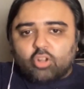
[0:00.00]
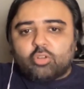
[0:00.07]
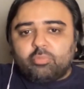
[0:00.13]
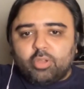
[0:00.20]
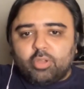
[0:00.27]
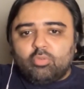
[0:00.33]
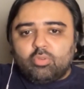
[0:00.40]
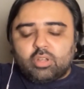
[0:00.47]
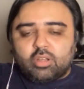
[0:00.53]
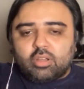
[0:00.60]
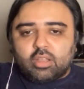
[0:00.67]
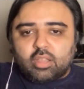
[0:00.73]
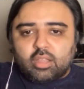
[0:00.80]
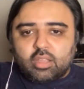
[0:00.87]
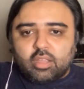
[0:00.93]

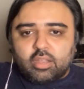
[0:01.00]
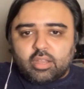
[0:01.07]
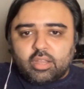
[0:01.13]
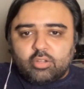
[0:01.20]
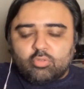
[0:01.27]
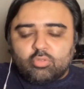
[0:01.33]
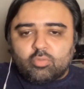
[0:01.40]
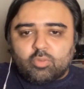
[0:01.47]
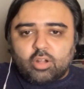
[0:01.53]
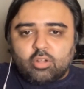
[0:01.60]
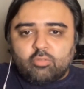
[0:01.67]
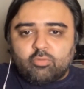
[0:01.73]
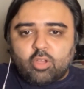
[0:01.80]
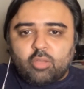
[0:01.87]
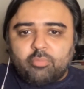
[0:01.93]
contribute into
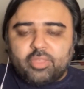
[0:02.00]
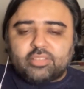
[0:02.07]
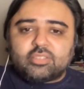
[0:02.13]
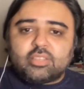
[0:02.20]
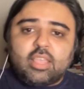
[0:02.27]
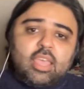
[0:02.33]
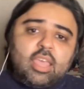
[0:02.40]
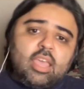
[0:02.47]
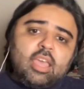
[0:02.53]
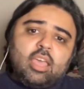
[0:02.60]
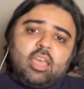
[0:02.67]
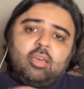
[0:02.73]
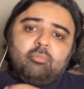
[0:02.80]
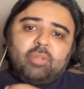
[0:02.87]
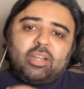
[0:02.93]
the world of comics.
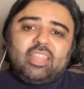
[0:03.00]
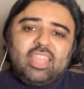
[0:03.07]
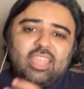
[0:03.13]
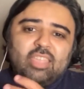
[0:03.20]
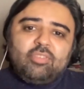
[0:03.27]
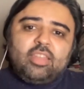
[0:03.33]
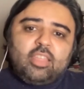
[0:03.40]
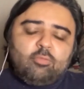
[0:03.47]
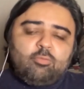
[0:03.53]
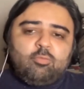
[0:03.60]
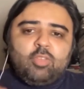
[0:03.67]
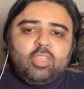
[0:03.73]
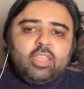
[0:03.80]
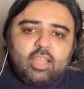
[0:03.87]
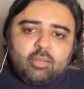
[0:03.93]
But
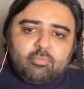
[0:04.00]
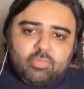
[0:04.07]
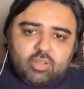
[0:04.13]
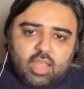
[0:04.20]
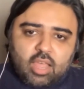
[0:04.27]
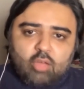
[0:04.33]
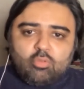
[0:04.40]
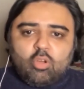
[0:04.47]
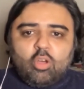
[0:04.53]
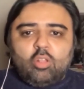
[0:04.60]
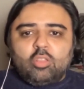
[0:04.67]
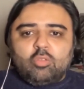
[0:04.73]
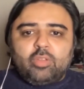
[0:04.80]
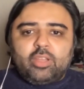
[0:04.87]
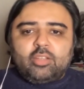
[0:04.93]
even if we come
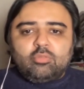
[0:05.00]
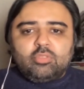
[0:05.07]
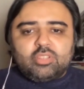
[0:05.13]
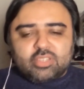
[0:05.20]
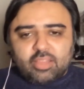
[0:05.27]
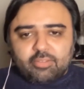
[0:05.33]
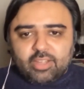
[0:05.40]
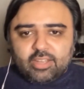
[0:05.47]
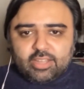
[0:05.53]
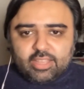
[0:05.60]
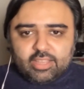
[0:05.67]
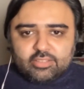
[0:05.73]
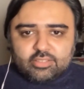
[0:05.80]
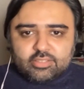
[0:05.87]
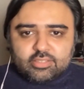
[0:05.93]
down all the way to the
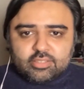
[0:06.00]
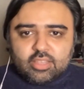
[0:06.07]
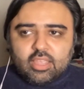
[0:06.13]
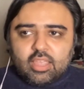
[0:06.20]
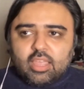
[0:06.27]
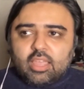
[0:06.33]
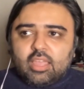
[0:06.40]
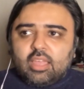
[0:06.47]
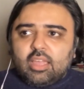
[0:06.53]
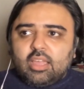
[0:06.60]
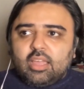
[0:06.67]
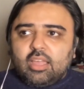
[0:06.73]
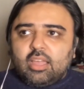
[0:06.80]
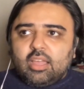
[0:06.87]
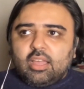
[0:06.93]
70s,
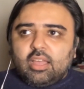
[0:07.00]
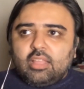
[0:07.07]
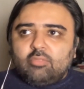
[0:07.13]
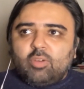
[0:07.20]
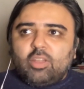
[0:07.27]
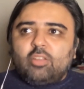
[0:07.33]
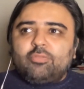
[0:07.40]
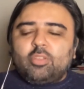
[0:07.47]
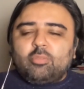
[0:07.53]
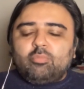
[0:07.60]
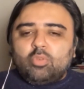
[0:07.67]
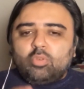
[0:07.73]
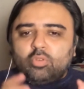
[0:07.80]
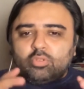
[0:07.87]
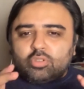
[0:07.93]
one
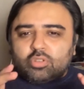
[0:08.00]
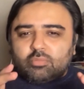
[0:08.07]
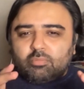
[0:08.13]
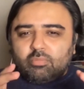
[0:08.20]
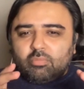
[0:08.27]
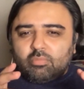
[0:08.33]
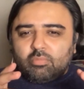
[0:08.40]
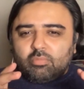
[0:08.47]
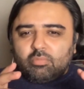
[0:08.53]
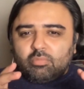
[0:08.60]
of the most